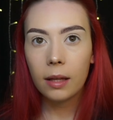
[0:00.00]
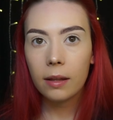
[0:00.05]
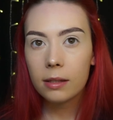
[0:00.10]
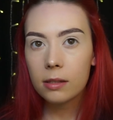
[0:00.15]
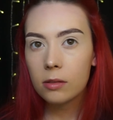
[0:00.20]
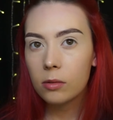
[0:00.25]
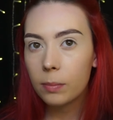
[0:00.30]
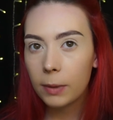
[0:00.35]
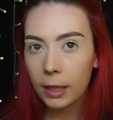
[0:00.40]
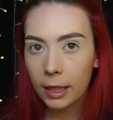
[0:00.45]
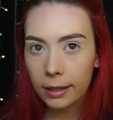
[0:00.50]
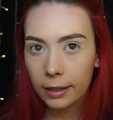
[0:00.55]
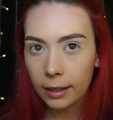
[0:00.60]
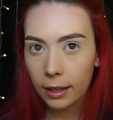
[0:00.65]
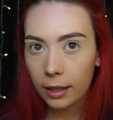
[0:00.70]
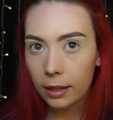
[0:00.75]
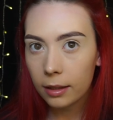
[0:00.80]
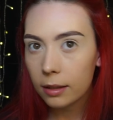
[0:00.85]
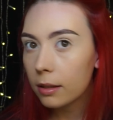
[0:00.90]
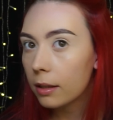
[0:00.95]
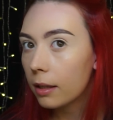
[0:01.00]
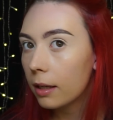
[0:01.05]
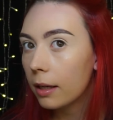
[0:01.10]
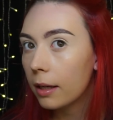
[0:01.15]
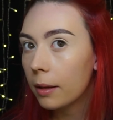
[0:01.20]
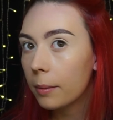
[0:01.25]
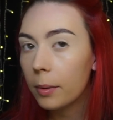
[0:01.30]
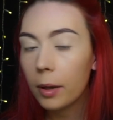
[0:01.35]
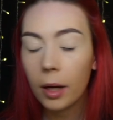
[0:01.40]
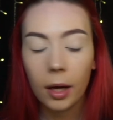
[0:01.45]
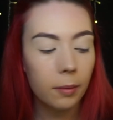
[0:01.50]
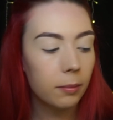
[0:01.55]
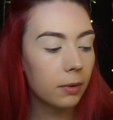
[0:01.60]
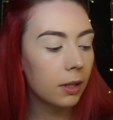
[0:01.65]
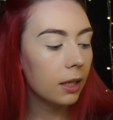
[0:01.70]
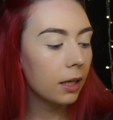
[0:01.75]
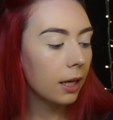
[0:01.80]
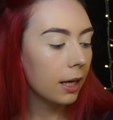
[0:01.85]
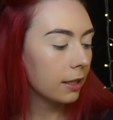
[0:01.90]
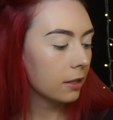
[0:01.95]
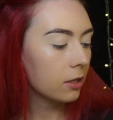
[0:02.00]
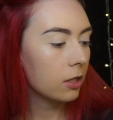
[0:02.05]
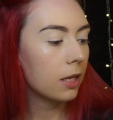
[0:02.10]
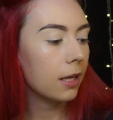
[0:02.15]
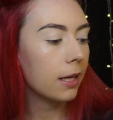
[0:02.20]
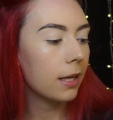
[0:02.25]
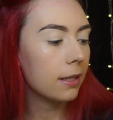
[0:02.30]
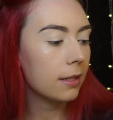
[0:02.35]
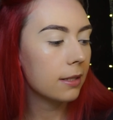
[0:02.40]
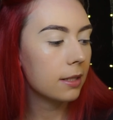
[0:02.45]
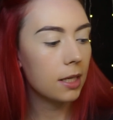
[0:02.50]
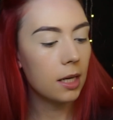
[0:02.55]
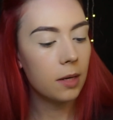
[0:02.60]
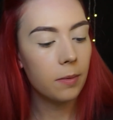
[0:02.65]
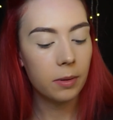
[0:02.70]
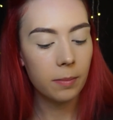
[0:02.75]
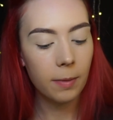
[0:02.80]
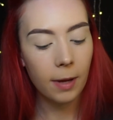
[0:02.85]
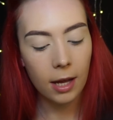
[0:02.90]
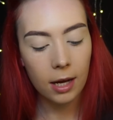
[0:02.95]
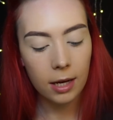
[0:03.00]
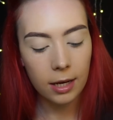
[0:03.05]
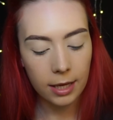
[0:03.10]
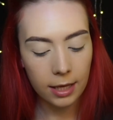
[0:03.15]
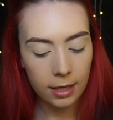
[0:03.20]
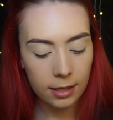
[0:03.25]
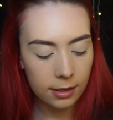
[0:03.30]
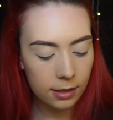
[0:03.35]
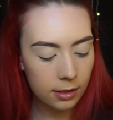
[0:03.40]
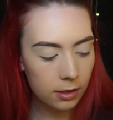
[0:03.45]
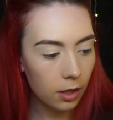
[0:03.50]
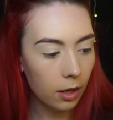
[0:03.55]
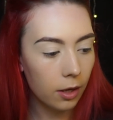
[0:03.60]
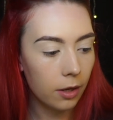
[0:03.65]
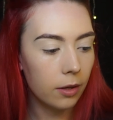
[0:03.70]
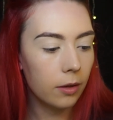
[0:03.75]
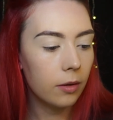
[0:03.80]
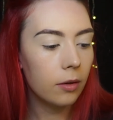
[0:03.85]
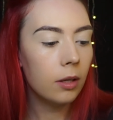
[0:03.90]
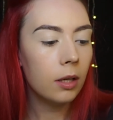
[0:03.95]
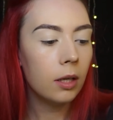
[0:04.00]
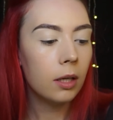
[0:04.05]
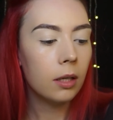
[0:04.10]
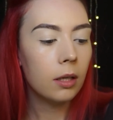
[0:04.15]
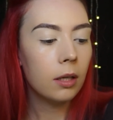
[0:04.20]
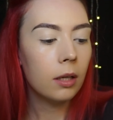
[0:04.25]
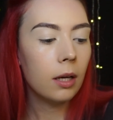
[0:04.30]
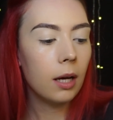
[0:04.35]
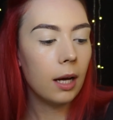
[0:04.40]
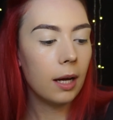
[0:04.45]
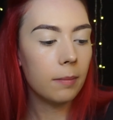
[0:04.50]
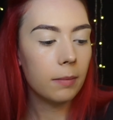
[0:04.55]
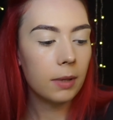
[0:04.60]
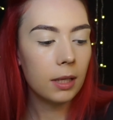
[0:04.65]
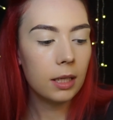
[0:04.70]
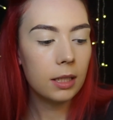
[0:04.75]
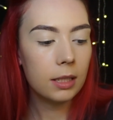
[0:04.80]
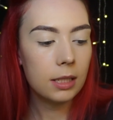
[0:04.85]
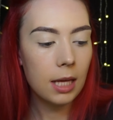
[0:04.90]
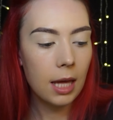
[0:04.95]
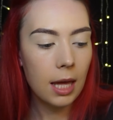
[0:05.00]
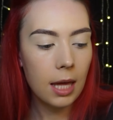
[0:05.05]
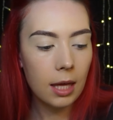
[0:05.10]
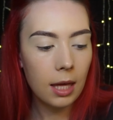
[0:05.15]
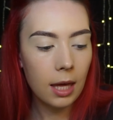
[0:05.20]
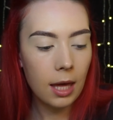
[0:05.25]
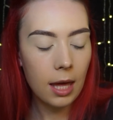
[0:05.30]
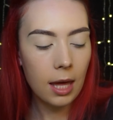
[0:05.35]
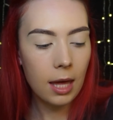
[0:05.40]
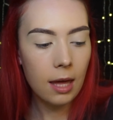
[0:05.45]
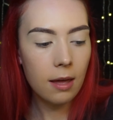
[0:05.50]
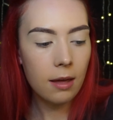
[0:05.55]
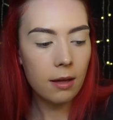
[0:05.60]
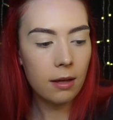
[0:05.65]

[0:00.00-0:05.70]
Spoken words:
that's all blended, I'm going to actually start with my eyes. So I'm going to take a